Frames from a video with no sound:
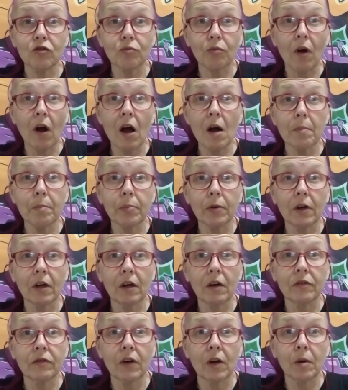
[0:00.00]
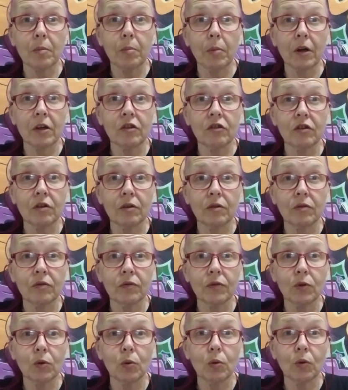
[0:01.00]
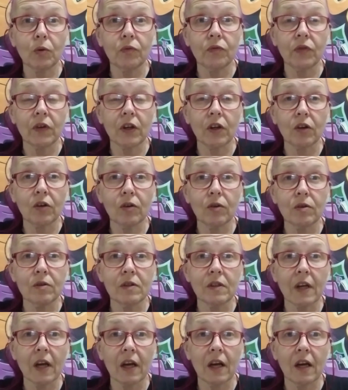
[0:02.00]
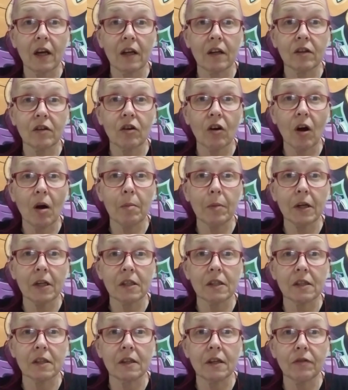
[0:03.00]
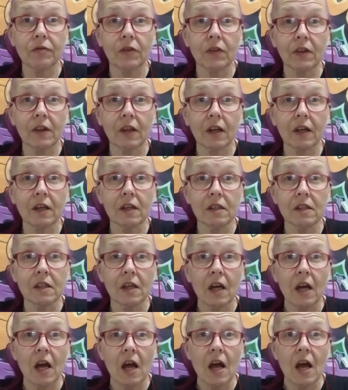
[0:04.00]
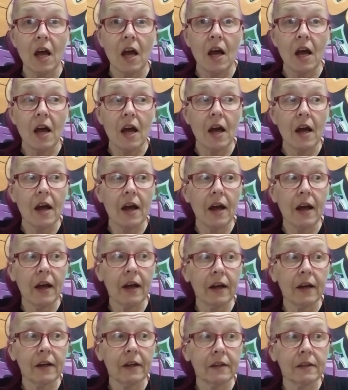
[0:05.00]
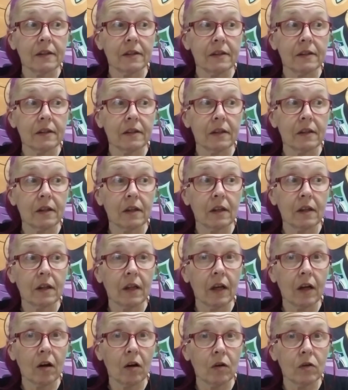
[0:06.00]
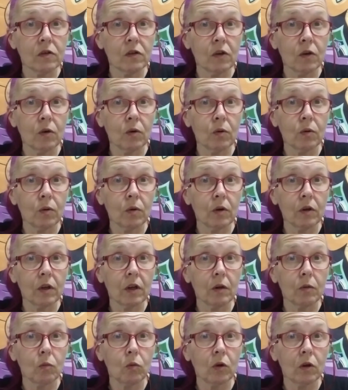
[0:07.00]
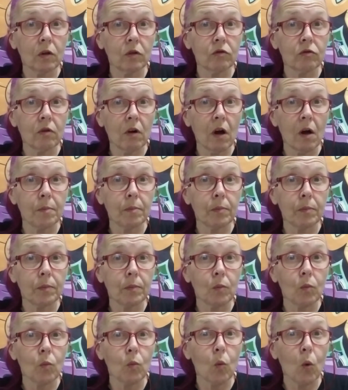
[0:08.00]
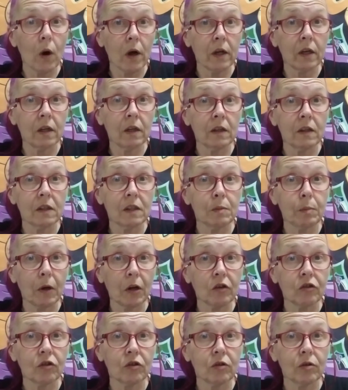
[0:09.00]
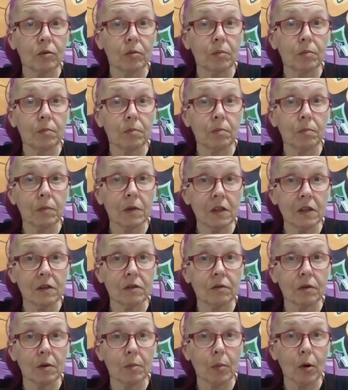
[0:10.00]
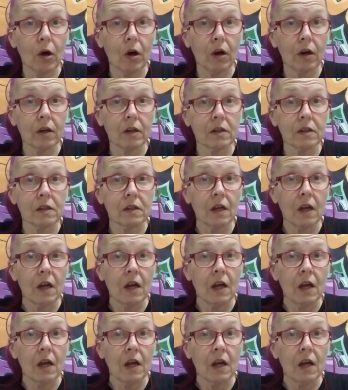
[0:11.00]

drop of a bunch of cool figures and comics and different things. And they also will drop one special mystery box.